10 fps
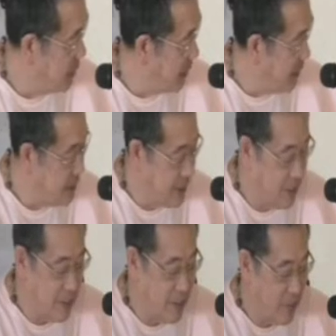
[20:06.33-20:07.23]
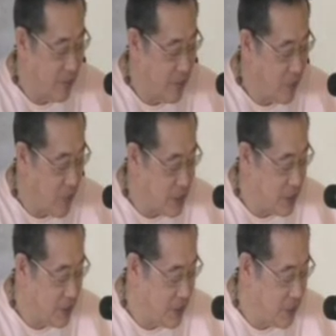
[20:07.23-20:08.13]
dies, and the
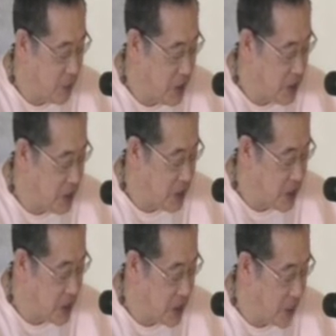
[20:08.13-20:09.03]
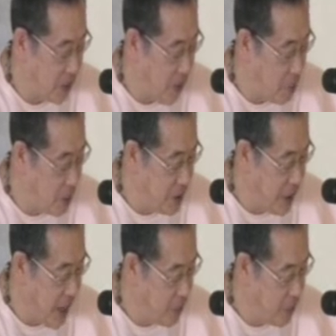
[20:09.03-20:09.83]
rasa relationships get interrupted and they have to